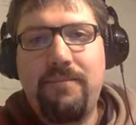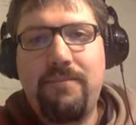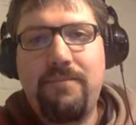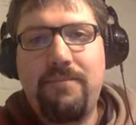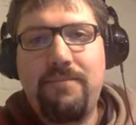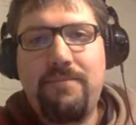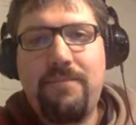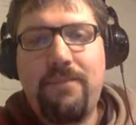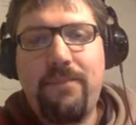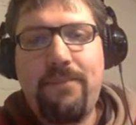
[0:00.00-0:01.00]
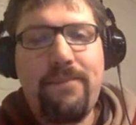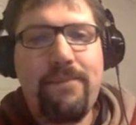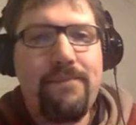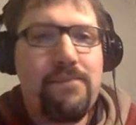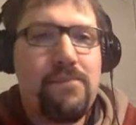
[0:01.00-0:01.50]

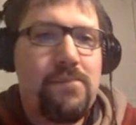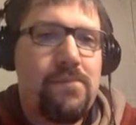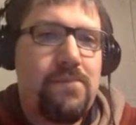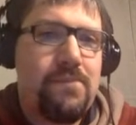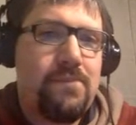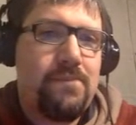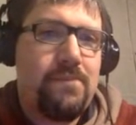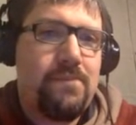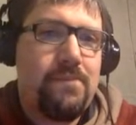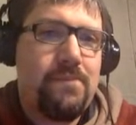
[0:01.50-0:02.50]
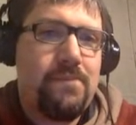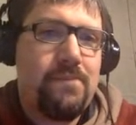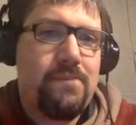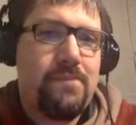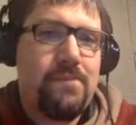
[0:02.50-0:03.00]

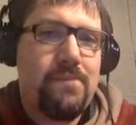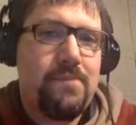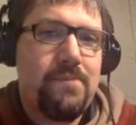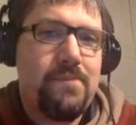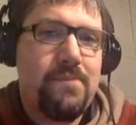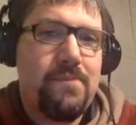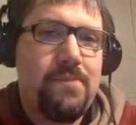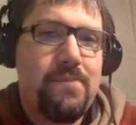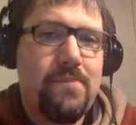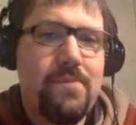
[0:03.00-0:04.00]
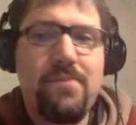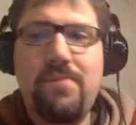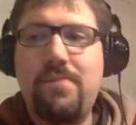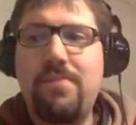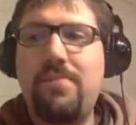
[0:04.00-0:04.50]

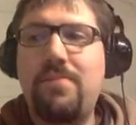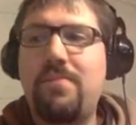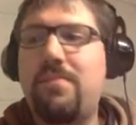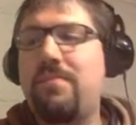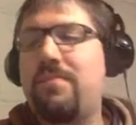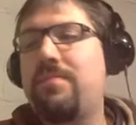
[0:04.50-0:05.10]
The person shown says nothing.